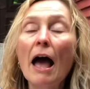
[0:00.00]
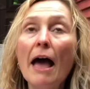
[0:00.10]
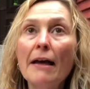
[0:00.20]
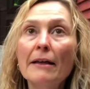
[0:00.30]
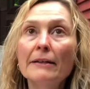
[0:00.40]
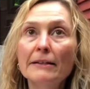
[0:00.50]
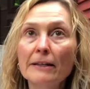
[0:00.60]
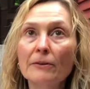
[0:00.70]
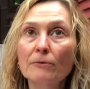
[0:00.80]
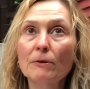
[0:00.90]
And
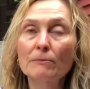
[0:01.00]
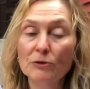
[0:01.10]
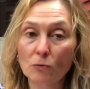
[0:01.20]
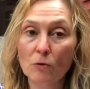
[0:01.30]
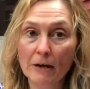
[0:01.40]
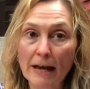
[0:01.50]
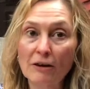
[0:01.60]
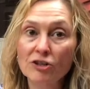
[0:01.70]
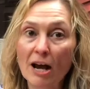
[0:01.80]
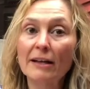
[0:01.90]
the other one was a
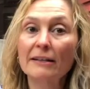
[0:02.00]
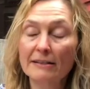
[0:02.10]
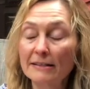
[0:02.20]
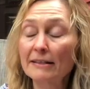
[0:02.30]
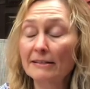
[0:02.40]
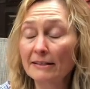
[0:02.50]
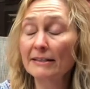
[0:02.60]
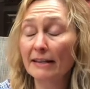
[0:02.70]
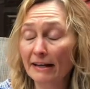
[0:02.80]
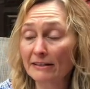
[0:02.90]
workout jacket, because I
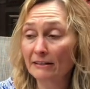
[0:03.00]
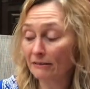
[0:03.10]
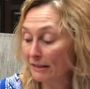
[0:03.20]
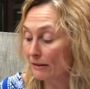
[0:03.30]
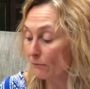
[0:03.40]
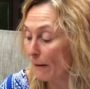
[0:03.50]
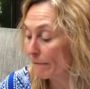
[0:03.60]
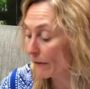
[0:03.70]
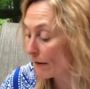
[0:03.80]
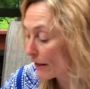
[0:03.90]
did say I still needed one.
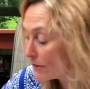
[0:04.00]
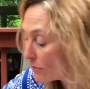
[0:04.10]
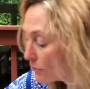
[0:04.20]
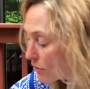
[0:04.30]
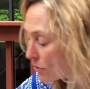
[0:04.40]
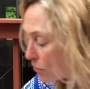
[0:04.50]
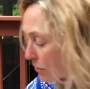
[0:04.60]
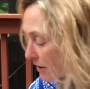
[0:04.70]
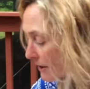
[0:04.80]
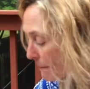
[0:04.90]
All right, so those are the two
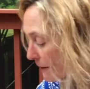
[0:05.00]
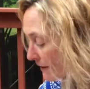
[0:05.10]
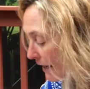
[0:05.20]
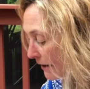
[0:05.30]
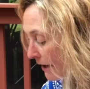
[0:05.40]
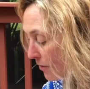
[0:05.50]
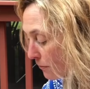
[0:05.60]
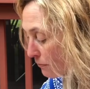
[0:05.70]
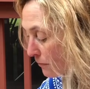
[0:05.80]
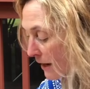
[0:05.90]
things I picked out, and
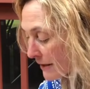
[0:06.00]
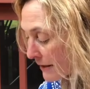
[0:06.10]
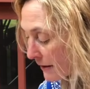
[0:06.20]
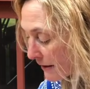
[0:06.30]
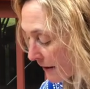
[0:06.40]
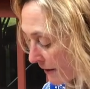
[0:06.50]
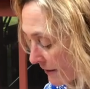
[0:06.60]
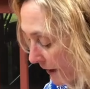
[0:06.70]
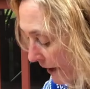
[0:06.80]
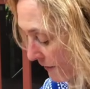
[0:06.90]
the rest of the
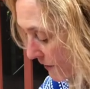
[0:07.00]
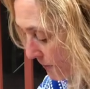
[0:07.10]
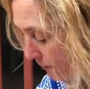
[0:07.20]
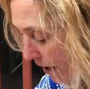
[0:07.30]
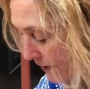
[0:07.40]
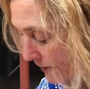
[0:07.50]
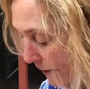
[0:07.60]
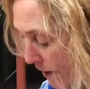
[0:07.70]
things I had as a surprise.